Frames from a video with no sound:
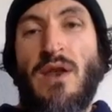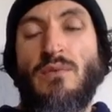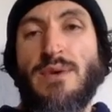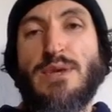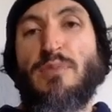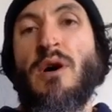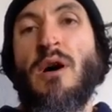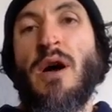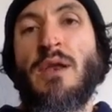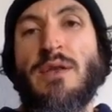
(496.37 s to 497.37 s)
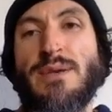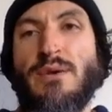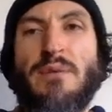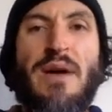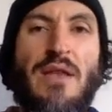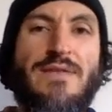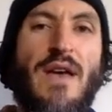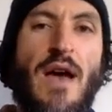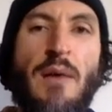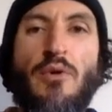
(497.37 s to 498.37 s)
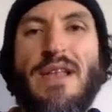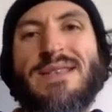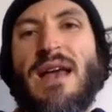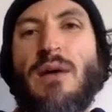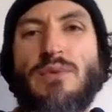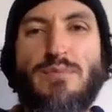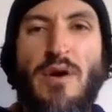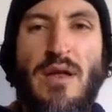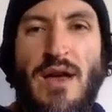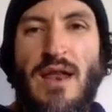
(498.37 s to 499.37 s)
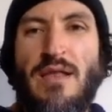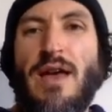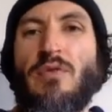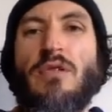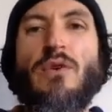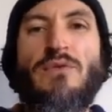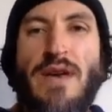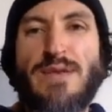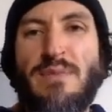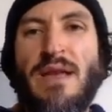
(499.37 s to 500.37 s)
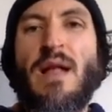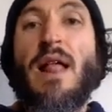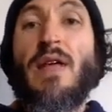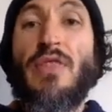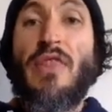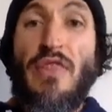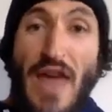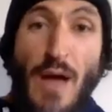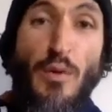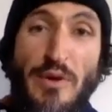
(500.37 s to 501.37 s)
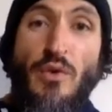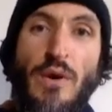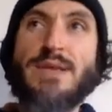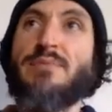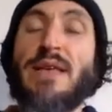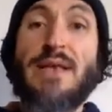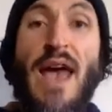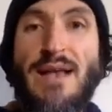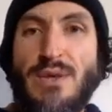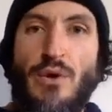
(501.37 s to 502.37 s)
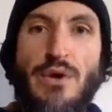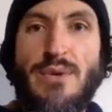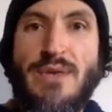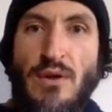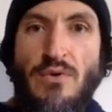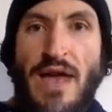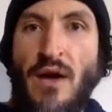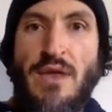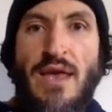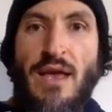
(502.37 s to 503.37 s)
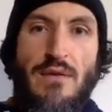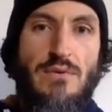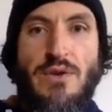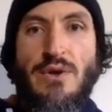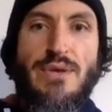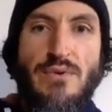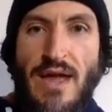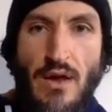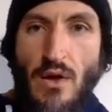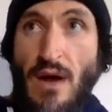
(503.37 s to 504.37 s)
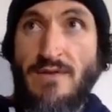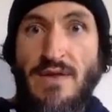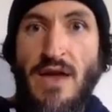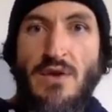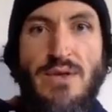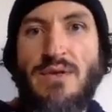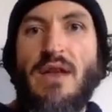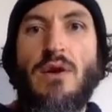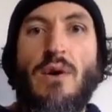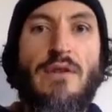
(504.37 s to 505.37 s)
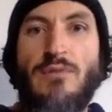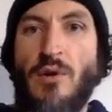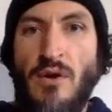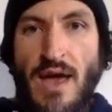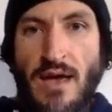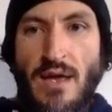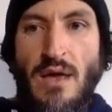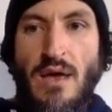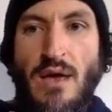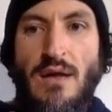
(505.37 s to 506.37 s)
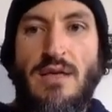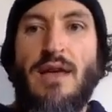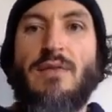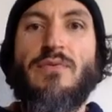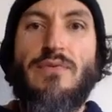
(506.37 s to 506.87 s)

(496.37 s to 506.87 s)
respond in a certain amount of time, or let's say I respond kind of like low investment, then they will be the ones to be like, hey, so are you still down to go out tonight? Are you still down to go out tomorrow night? Like,